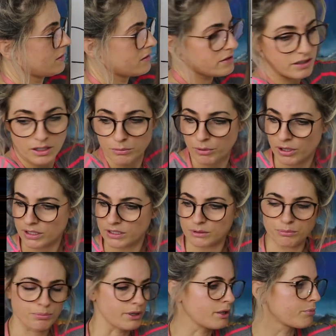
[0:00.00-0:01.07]
So you might need
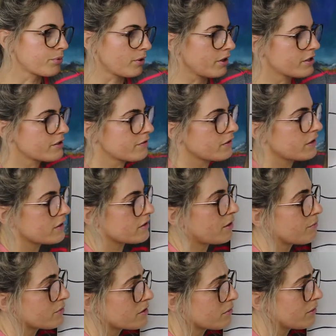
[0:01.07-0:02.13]
a big brush for this.
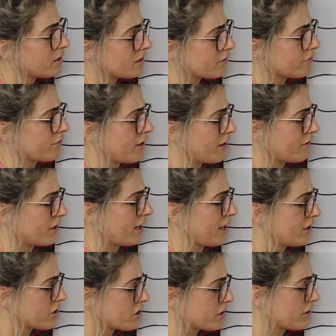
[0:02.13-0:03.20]
I'm doing a
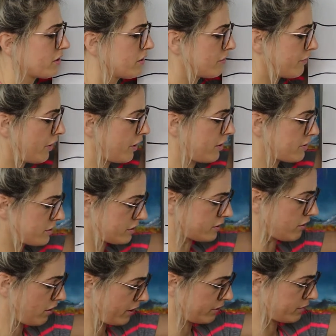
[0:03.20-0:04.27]
variation of her
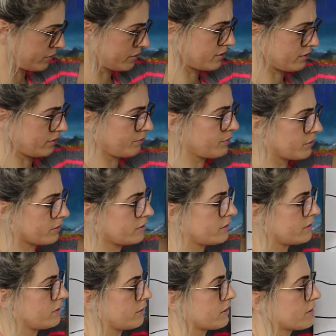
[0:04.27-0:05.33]
style, so I'm not going
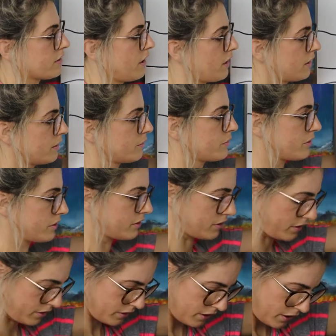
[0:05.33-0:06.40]
to do exactly what she's
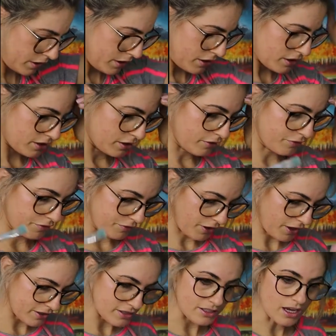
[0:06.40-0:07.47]
done. So the
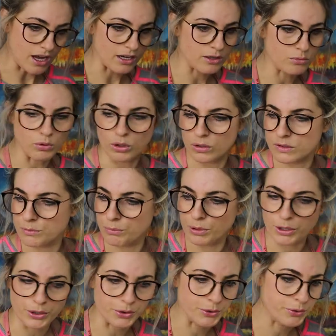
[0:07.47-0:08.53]
first colour was
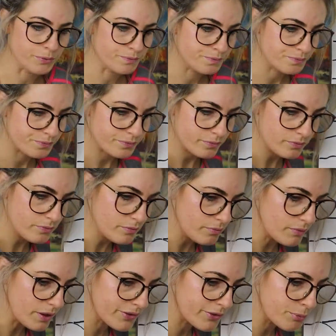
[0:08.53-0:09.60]
blue.
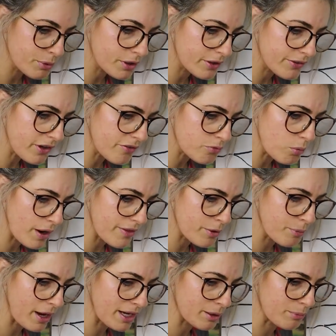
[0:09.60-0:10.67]
So because I've wet
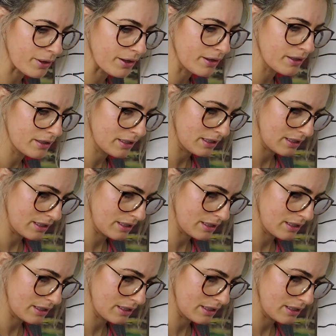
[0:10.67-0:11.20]
the paper